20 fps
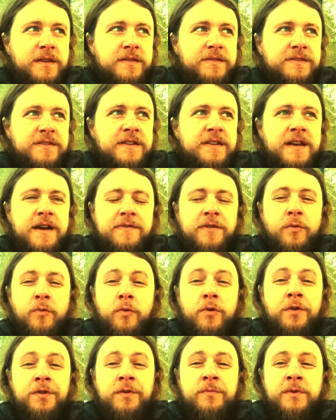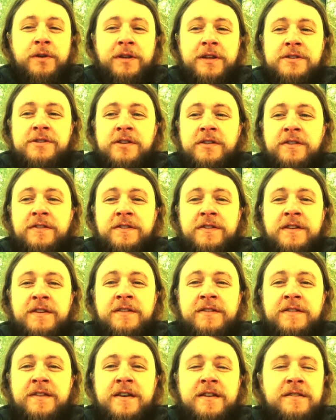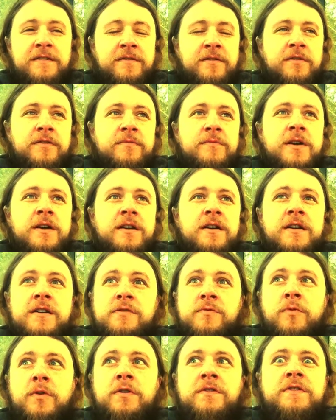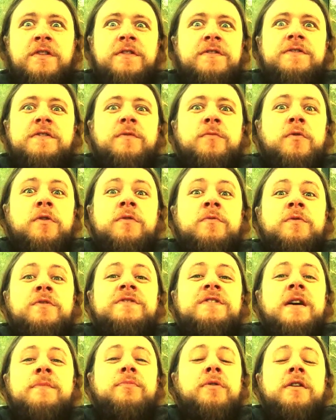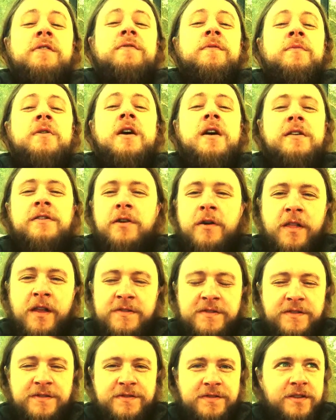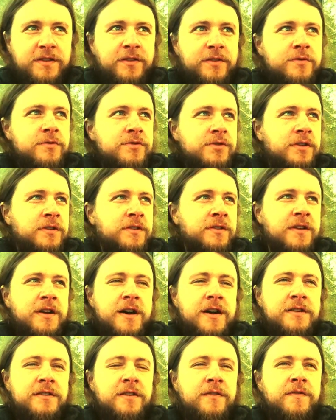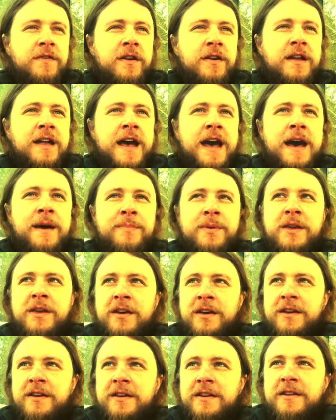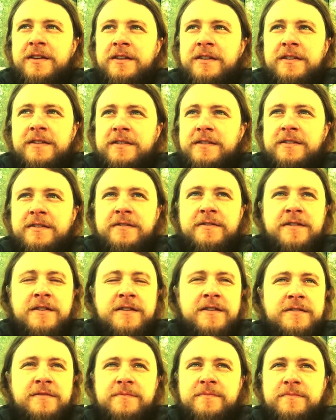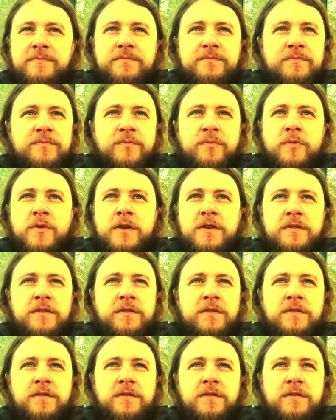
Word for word: seeing how the world and religion sees that oh my gosh we're dis we're, we're separated from god no that's just an illusion god you're very happy you're not what